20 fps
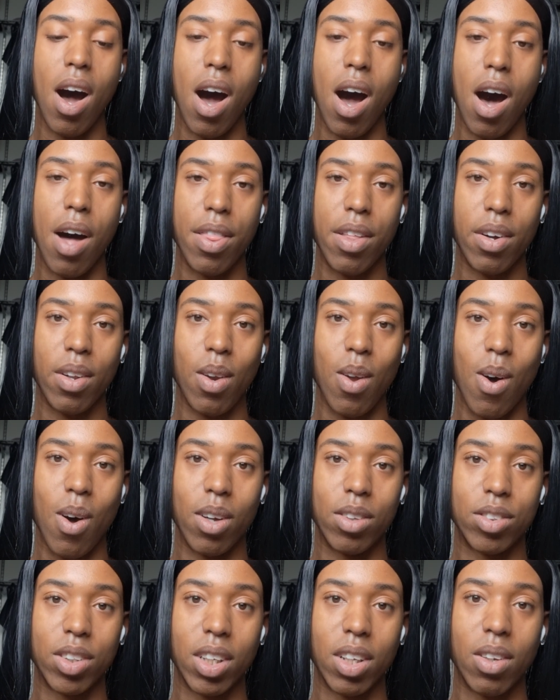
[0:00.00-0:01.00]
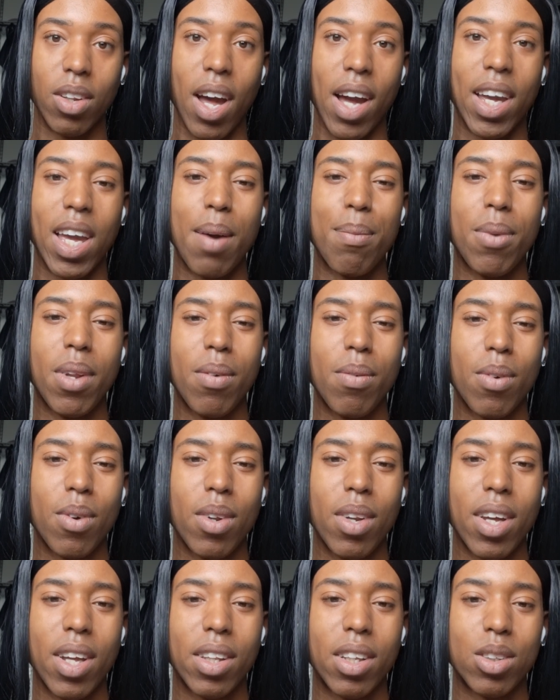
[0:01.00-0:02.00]
Other laws include. I can't believe
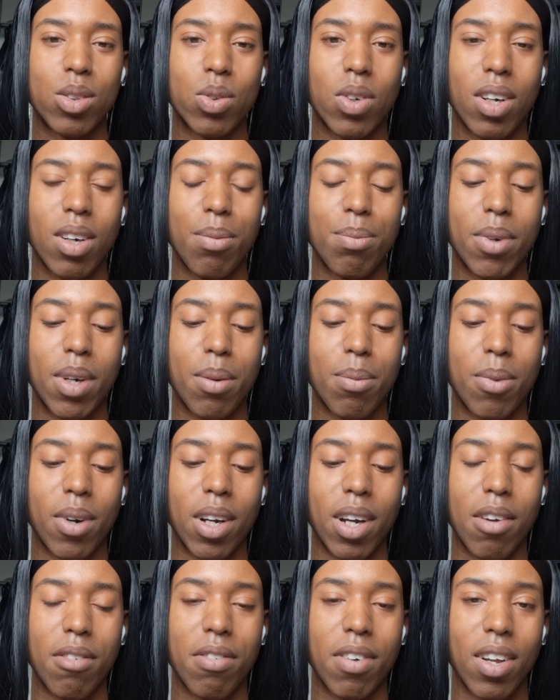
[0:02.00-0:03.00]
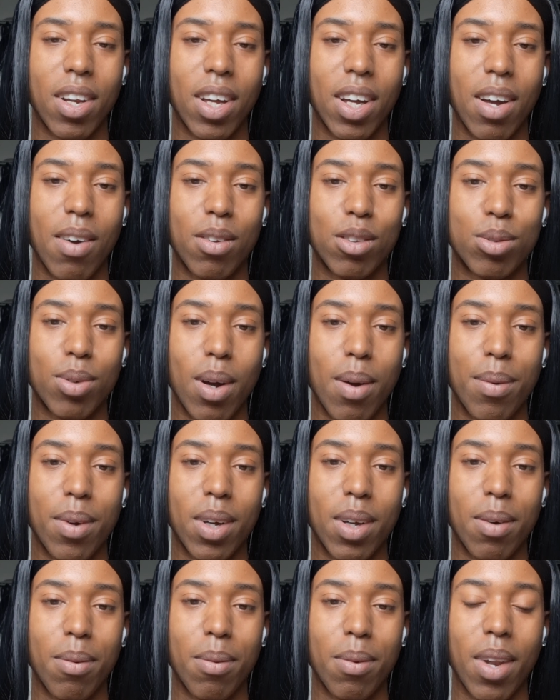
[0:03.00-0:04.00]
I'm at the 12-minute mark. I felt like I was probably
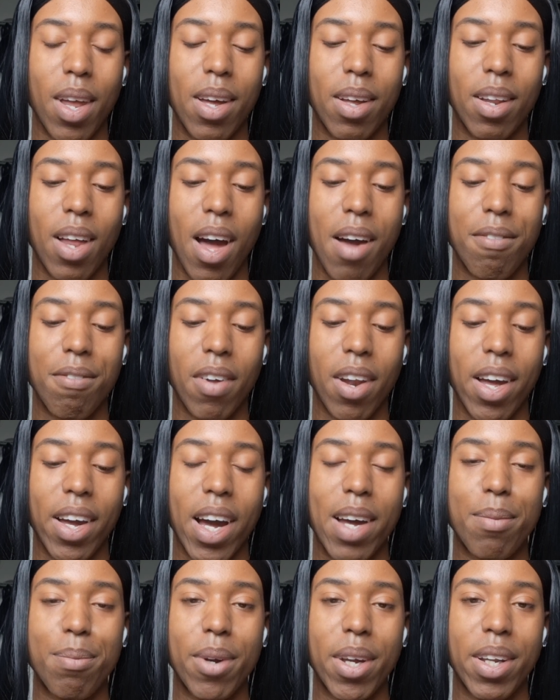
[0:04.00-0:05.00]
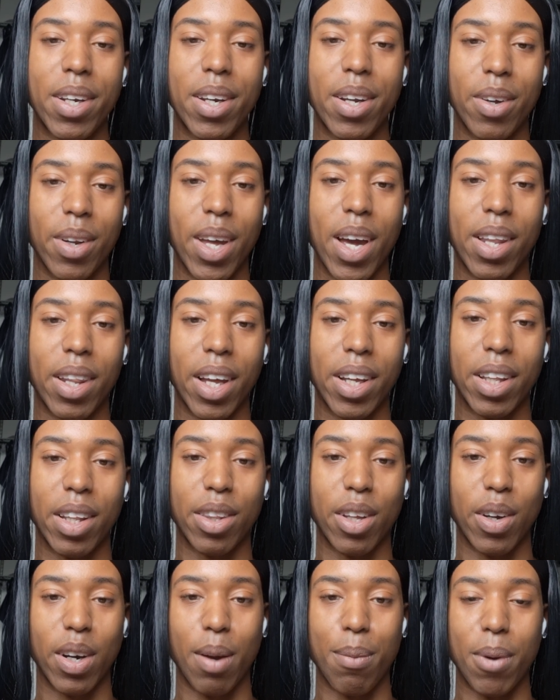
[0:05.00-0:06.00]
good. I feel like I'd be nearly at like the
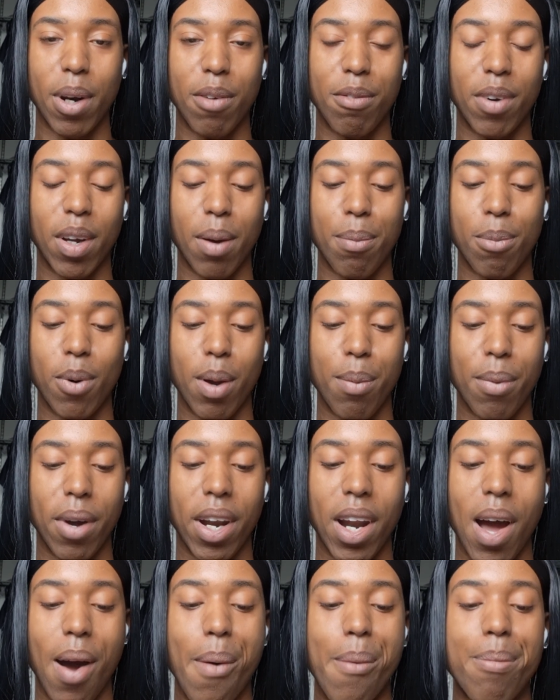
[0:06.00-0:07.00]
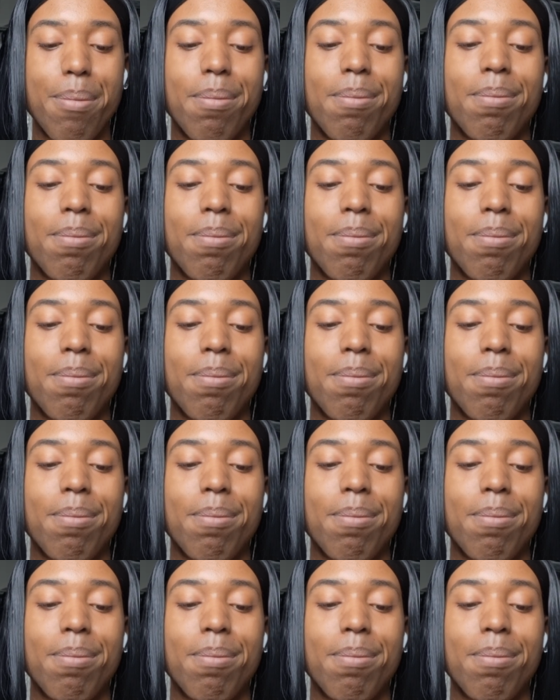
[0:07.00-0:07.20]
30-minute breaking point by now.